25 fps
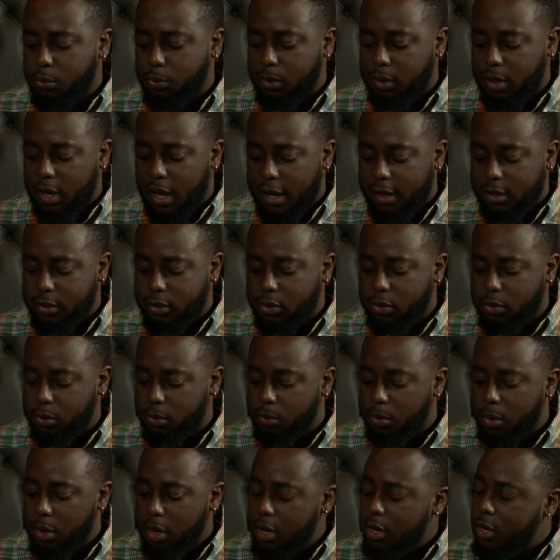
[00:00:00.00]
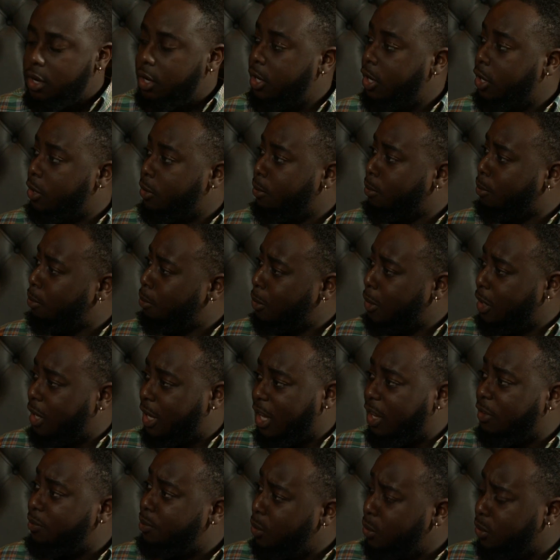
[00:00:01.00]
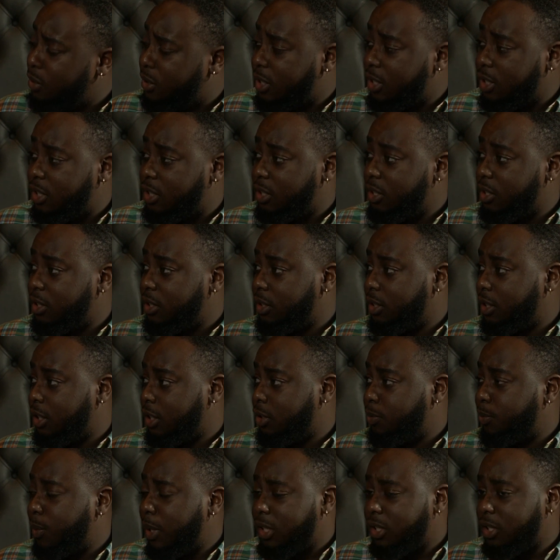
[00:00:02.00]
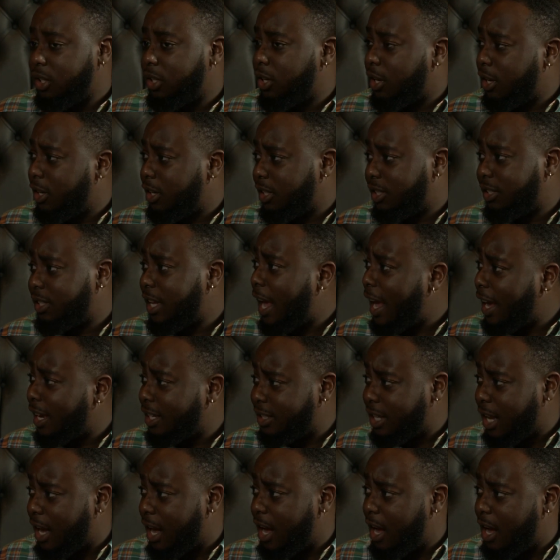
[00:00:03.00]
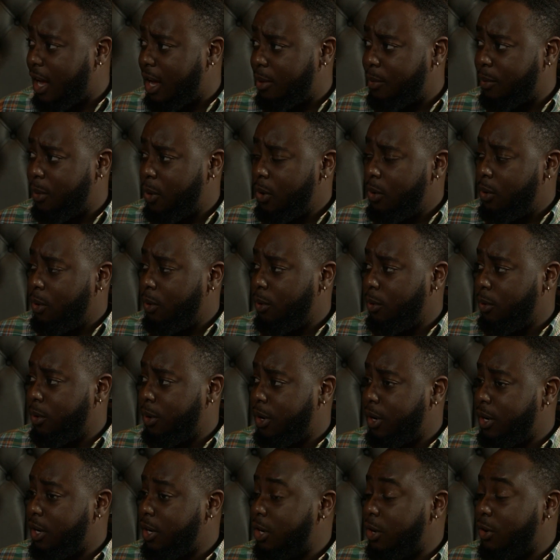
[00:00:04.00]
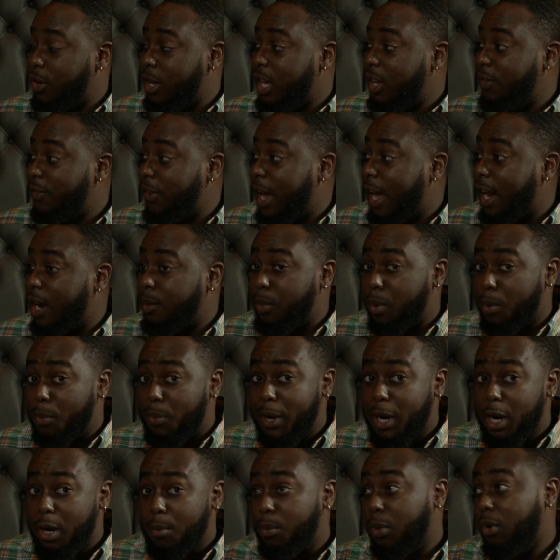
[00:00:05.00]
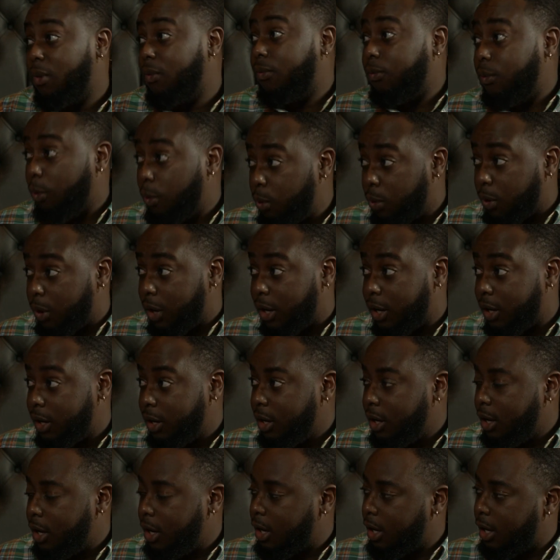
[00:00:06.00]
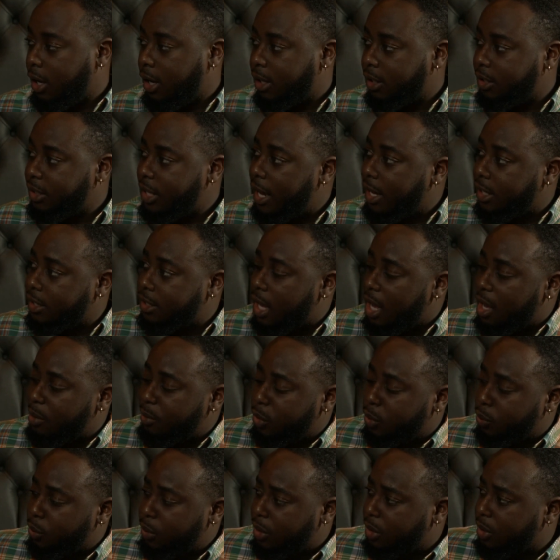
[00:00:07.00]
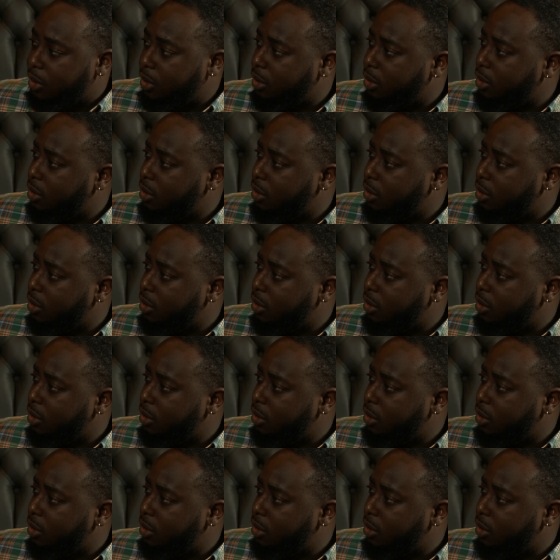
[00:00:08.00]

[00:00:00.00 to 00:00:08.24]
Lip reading: would like to, give musicians, especially during this tax time, or, even how to prepare before tax time as well?